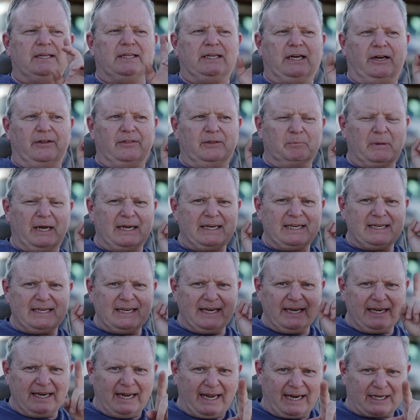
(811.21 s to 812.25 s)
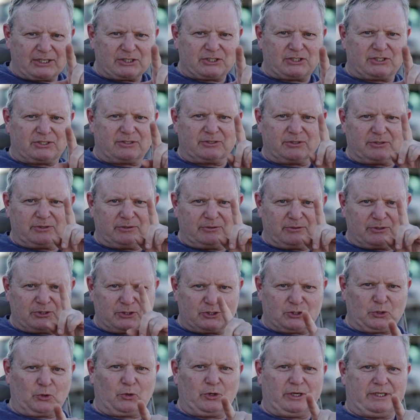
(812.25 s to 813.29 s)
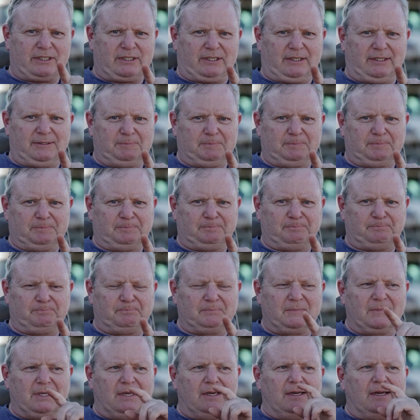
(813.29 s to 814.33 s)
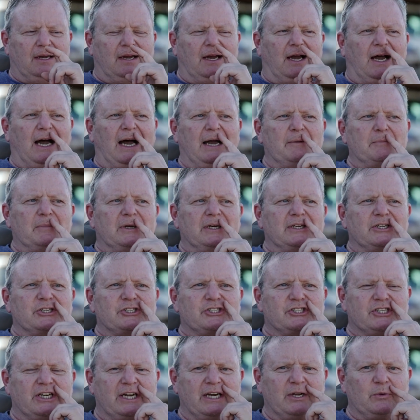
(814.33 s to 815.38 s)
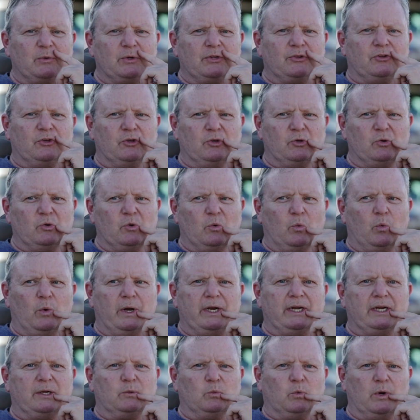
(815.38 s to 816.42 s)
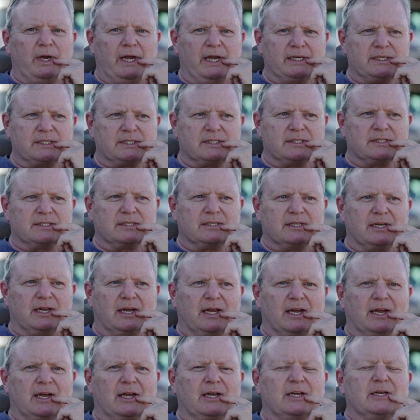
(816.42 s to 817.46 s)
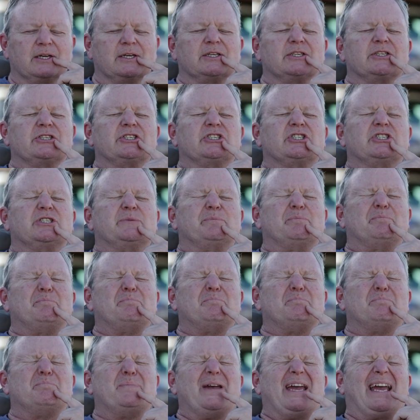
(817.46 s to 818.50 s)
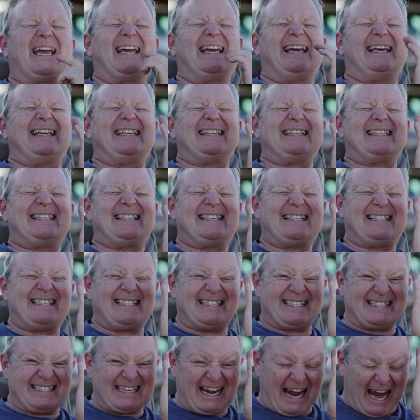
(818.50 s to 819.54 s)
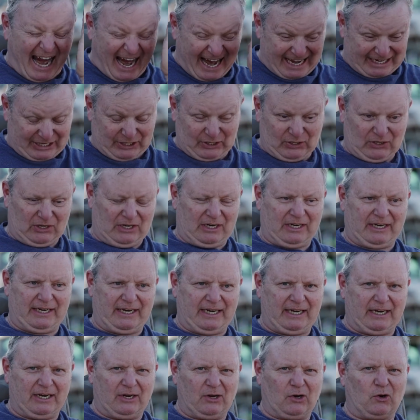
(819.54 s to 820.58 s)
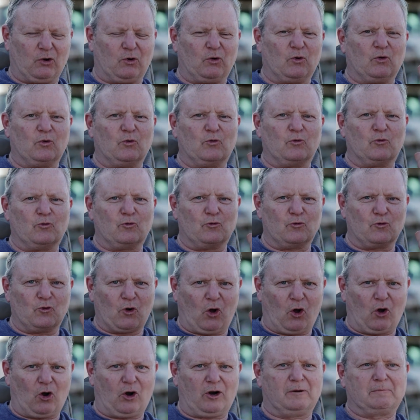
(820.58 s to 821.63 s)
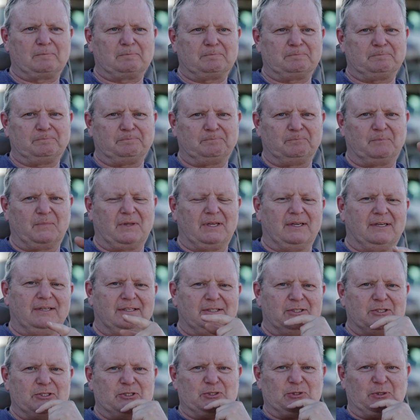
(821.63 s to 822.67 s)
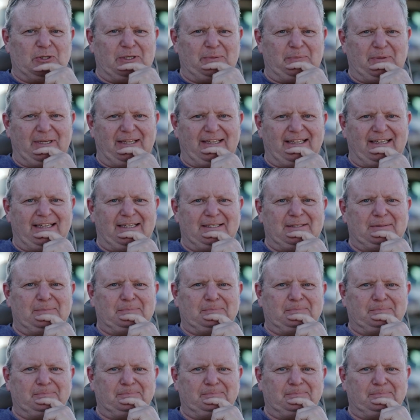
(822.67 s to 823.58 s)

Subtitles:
Now, in my next story time, I'm going to share with you when it went spectacularly wrong. Join me then.